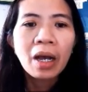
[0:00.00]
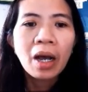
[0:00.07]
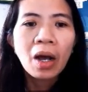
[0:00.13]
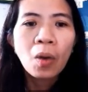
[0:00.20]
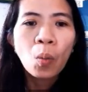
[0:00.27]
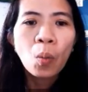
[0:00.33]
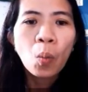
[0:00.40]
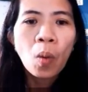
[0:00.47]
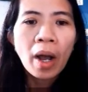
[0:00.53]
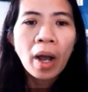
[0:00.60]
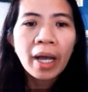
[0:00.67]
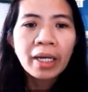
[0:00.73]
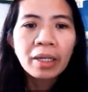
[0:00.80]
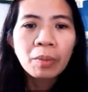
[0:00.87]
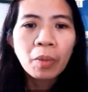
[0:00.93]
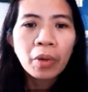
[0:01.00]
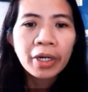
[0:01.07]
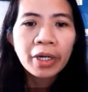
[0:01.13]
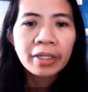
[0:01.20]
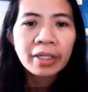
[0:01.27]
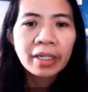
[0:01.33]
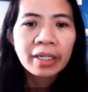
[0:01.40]
1 more
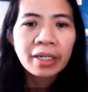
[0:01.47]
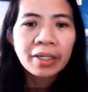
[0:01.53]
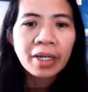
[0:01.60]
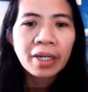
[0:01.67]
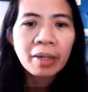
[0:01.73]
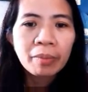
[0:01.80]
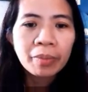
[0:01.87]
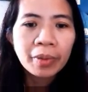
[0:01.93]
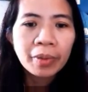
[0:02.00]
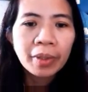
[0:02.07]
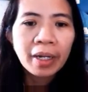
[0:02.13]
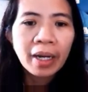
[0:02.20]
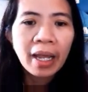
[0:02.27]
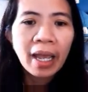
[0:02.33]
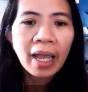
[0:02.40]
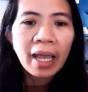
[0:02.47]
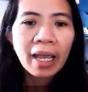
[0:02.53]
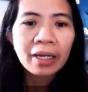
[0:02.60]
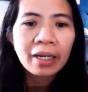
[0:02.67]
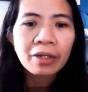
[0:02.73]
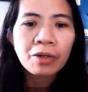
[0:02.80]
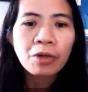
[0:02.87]
than a number
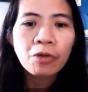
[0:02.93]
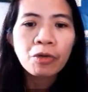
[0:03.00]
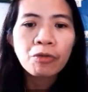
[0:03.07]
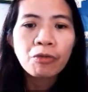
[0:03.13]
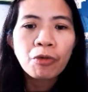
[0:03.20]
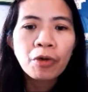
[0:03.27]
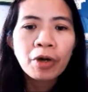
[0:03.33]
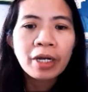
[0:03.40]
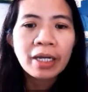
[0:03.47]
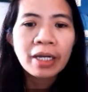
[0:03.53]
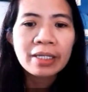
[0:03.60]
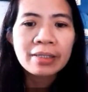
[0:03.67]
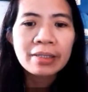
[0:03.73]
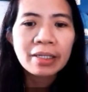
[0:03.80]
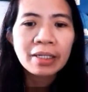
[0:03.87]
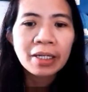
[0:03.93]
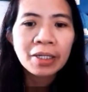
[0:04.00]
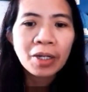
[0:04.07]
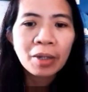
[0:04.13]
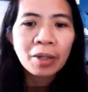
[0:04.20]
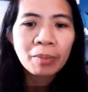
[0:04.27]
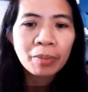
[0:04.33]
and 4 less than a
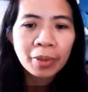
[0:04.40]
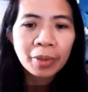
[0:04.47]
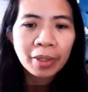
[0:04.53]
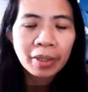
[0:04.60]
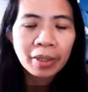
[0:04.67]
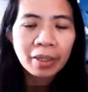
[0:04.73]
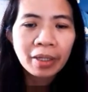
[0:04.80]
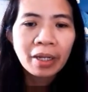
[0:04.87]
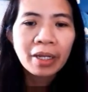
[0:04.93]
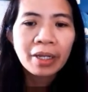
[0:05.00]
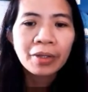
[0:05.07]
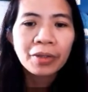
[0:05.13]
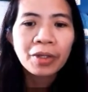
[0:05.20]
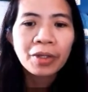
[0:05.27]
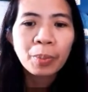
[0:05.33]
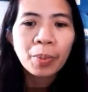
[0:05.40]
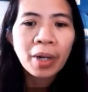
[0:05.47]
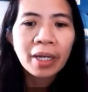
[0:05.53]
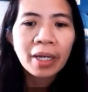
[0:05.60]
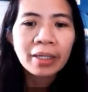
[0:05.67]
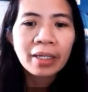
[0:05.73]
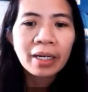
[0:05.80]
number. The
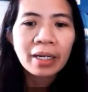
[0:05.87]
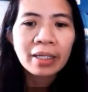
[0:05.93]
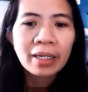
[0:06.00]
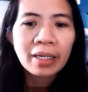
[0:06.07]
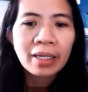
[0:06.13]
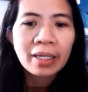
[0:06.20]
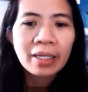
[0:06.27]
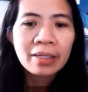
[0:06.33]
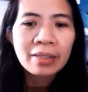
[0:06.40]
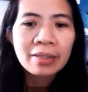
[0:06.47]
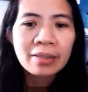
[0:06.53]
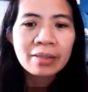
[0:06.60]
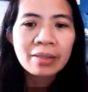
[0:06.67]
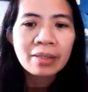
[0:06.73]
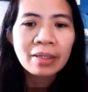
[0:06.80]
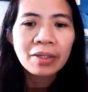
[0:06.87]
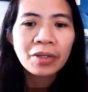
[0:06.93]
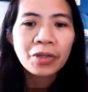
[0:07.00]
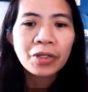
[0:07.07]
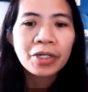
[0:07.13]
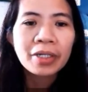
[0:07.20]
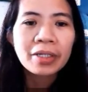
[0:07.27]
product is
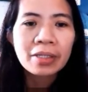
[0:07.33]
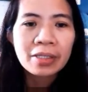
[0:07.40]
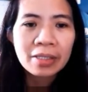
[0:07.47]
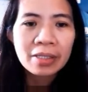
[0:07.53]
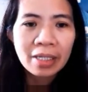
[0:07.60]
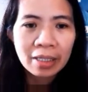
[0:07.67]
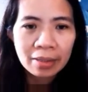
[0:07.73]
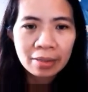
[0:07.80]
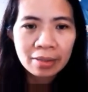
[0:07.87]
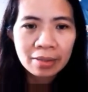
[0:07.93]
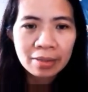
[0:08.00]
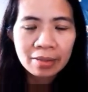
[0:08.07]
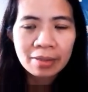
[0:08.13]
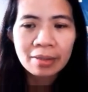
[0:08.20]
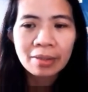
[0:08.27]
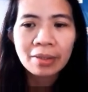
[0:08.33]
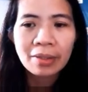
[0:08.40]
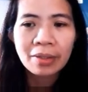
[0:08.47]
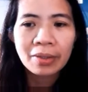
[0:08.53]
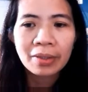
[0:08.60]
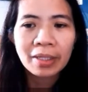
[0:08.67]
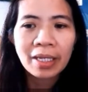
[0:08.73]
36.
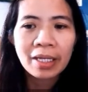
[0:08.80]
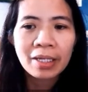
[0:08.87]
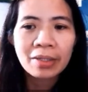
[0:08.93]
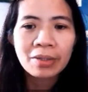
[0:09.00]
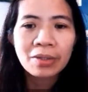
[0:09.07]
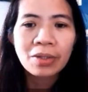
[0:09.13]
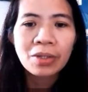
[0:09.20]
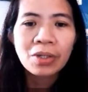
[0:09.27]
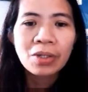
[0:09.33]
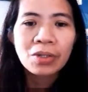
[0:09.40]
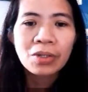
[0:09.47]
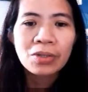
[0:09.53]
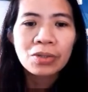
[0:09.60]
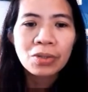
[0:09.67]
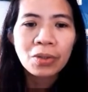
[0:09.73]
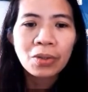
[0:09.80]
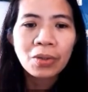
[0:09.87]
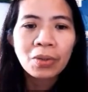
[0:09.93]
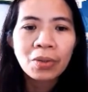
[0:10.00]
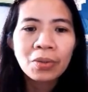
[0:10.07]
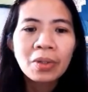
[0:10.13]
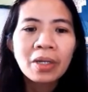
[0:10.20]
Okay,
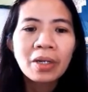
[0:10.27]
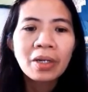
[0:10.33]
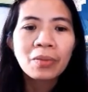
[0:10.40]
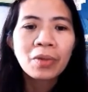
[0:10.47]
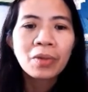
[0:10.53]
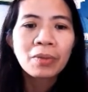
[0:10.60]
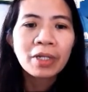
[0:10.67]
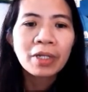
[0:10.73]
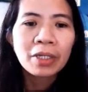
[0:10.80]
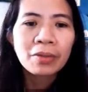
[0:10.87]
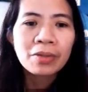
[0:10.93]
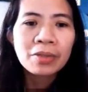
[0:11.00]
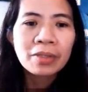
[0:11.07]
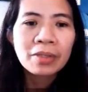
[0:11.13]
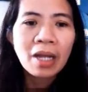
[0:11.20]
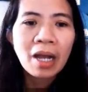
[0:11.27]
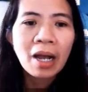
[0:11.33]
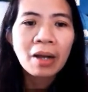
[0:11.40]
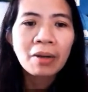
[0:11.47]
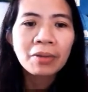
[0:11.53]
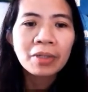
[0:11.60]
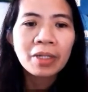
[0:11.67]
so we will use
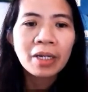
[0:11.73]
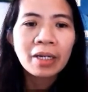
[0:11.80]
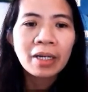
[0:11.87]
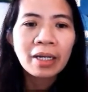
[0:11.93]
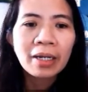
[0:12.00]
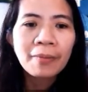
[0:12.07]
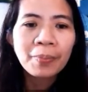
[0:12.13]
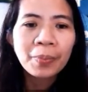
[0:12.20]
now the